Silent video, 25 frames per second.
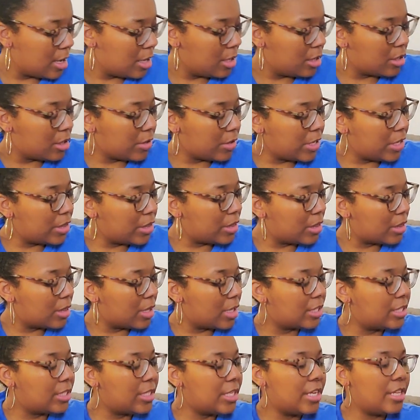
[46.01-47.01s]
So it's
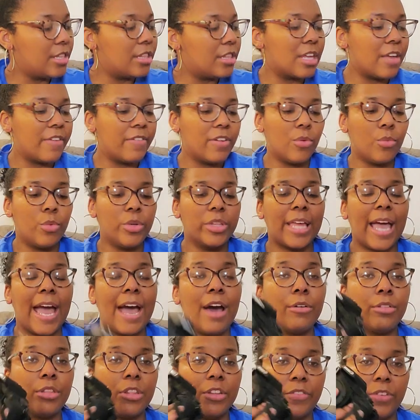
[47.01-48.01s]
the T7
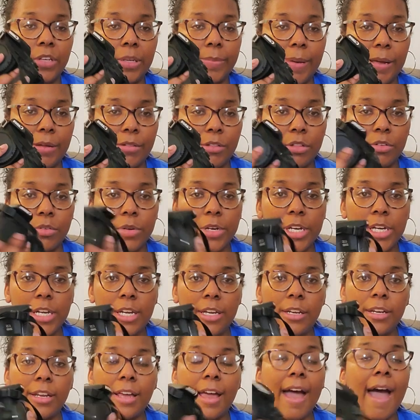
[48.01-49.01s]
without the flip out
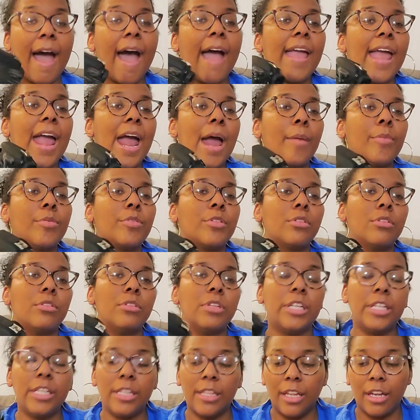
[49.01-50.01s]
screen. I
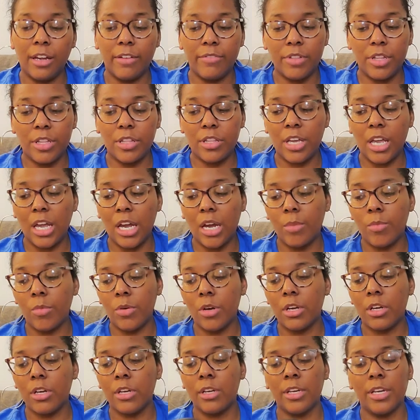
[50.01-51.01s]
absolutely love this
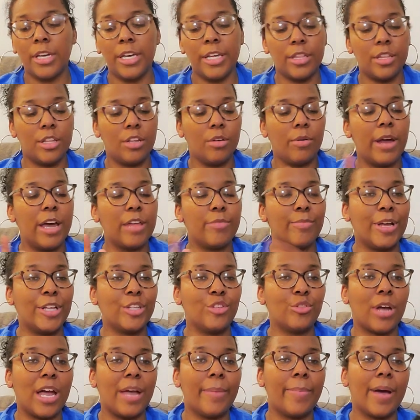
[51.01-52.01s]
camera. It still has my
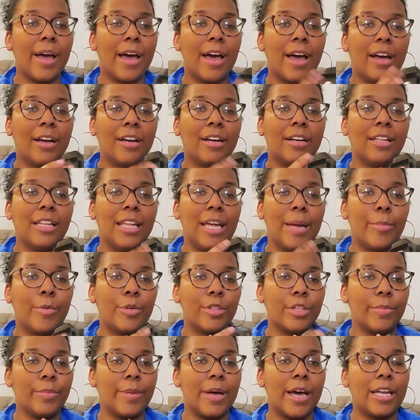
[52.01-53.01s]
tripod clamp on
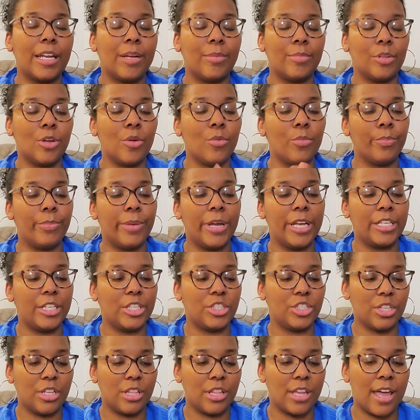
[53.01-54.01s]
the bottom. Don't pay
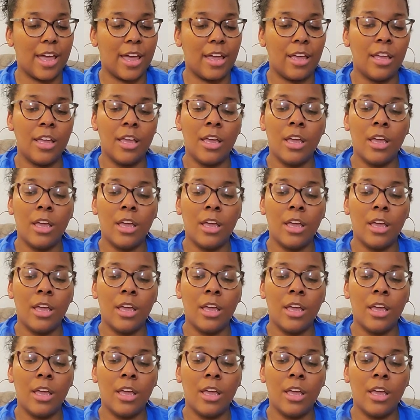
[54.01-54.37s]
attention to that.